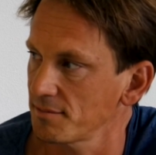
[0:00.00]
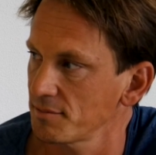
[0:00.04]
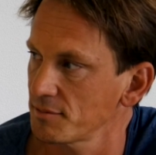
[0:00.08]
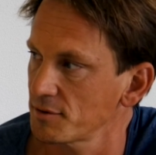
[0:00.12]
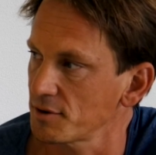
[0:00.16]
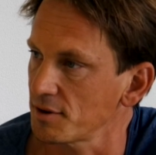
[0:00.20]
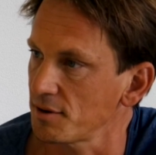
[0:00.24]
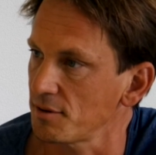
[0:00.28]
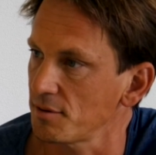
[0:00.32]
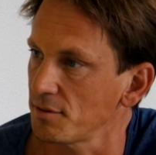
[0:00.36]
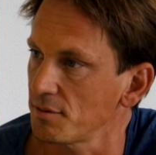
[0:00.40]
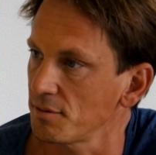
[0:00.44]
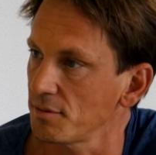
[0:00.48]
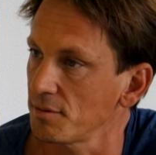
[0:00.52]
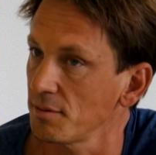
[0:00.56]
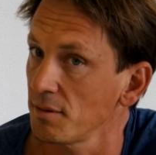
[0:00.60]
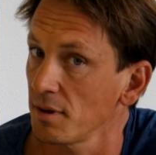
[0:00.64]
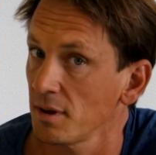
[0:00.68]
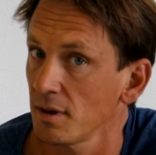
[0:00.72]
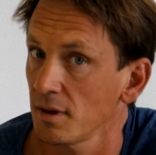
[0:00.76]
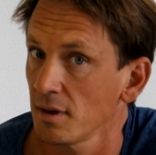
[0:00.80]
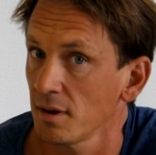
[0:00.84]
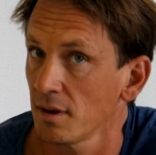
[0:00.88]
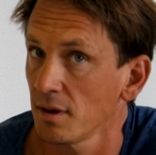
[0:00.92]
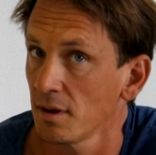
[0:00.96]
So
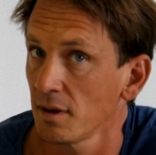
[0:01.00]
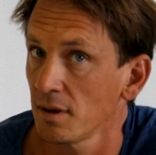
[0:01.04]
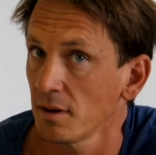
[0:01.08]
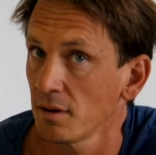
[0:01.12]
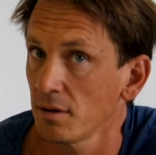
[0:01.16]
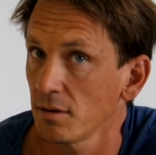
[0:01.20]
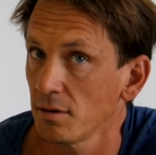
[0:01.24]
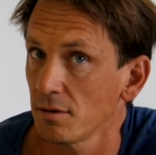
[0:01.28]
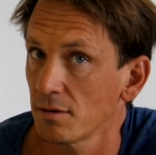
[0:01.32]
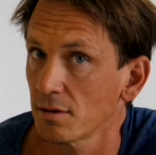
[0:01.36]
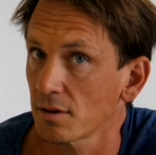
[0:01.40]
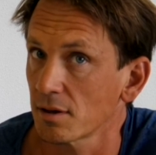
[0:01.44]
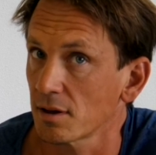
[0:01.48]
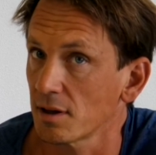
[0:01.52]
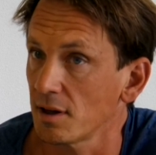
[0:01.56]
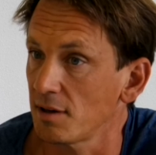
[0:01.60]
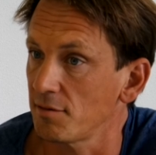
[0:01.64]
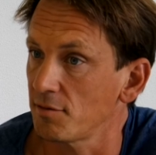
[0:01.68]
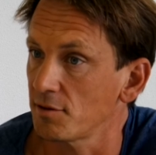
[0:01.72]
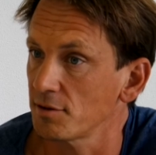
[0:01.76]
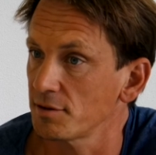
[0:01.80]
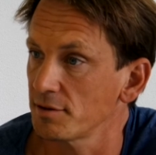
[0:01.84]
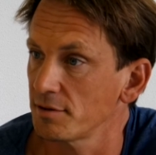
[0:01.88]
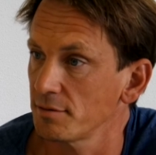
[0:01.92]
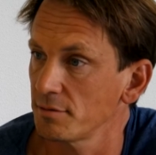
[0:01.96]
you're a
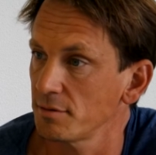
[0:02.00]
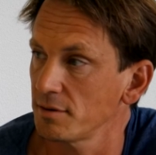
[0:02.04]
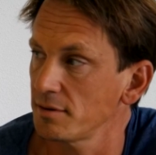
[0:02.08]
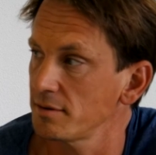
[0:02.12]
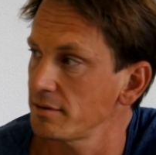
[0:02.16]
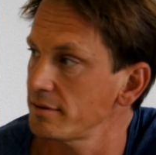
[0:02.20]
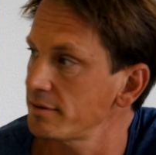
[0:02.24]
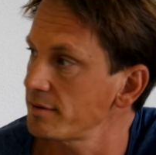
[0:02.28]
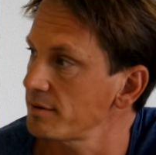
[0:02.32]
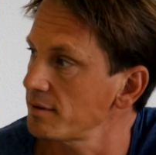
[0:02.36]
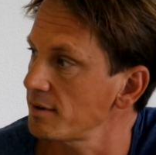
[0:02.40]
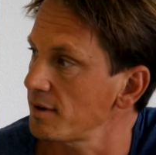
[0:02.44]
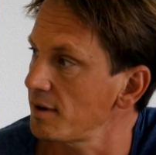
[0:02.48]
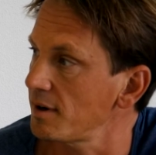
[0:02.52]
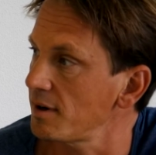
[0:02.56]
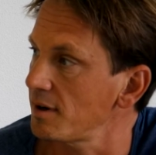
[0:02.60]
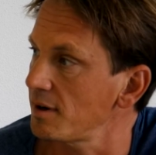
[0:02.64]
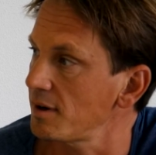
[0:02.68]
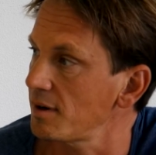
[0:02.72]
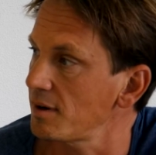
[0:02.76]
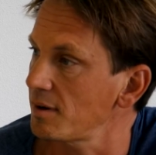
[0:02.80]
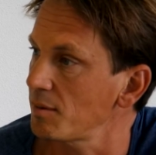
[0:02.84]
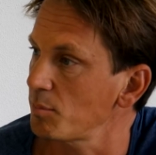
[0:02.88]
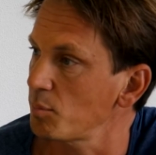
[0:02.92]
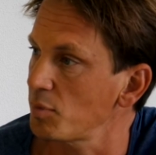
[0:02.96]
clever student,
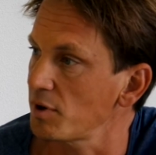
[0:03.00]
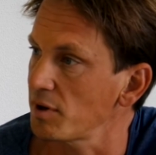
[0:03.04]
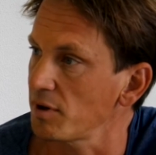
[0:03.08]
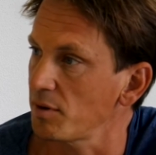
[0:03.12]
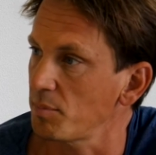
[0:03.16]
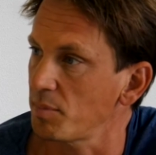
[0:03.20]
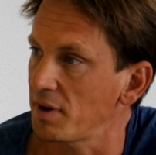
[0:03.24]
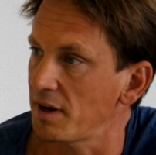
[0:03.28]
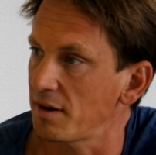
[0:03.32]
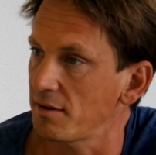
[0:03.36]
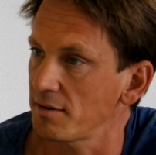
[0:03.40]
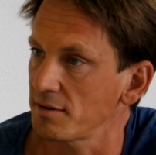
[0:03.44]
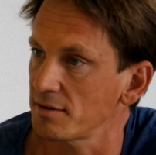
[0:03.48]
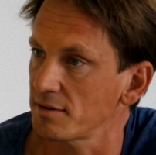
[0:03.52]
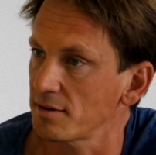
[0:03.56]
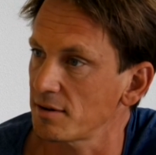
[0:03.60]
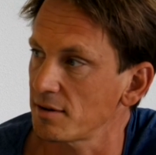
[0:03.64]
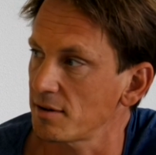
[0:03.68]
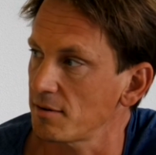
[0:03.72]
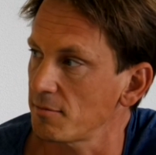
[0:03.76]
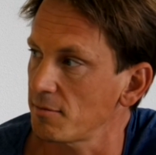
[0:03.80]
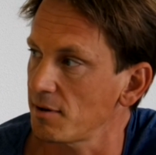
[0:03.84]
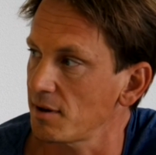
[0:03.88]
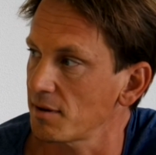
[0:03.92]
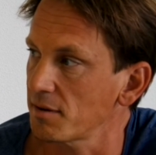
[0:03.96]
but your parents are
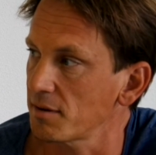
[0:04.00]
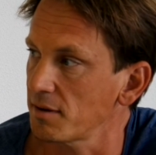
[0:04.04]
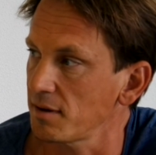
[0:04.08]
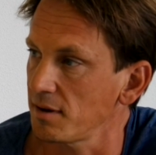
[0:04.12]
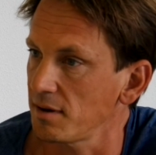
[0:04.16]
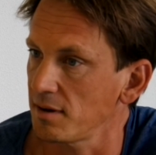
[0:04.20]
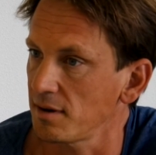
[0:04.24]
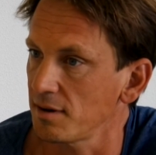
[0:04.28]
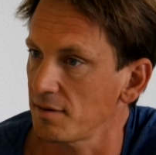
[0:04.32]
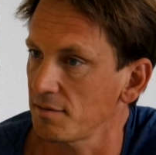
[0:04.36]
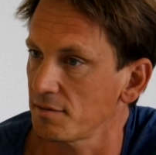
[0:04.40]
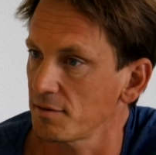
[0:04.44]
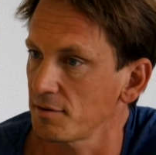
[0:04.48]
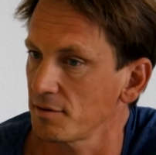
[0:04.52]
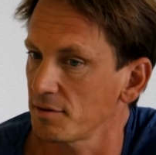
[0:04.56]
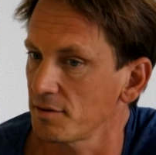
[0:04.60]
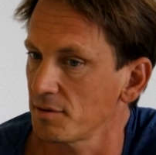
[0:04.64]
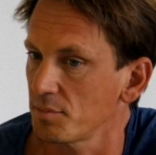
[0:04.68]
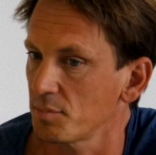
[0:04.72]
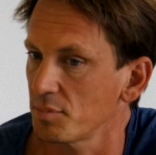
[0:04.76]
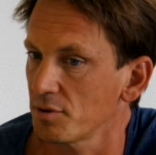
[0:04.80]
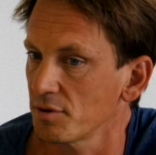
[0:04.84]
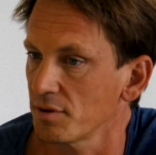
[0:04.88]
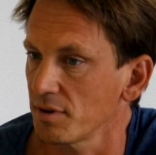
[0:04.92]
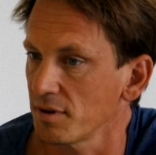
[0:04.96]
not wealthy enough to
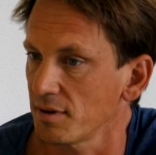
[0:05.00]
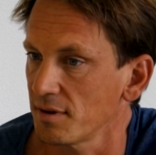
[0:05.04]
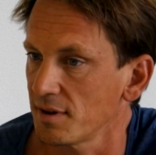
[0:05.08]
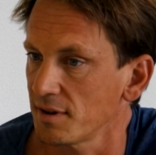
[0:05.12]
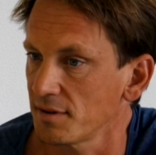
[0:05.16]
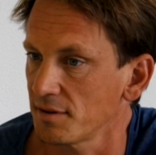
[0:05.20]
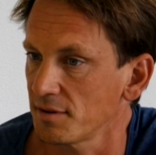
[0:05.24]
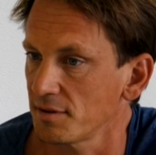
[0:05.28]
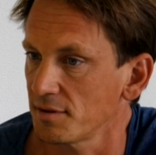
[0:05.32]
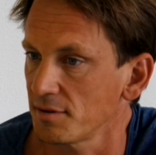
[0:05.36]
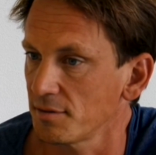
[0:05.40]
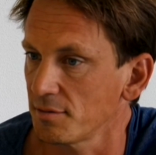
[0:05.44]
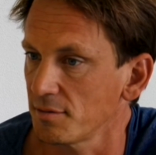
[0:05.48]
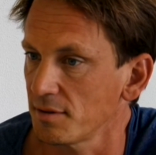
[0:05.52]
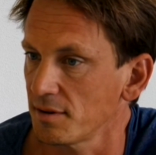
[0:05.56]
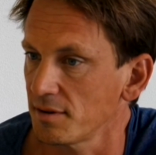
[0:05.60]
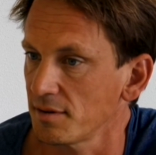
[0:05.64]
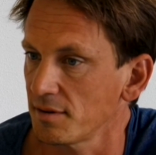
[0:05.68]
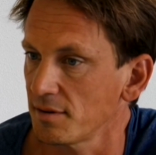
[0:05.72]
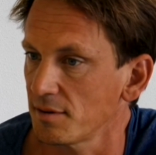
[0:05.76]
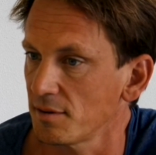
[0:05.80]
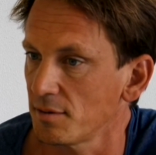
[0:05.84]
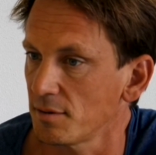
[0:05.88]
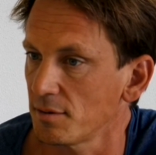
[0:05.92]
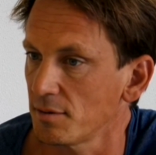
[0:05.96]
support you as a student,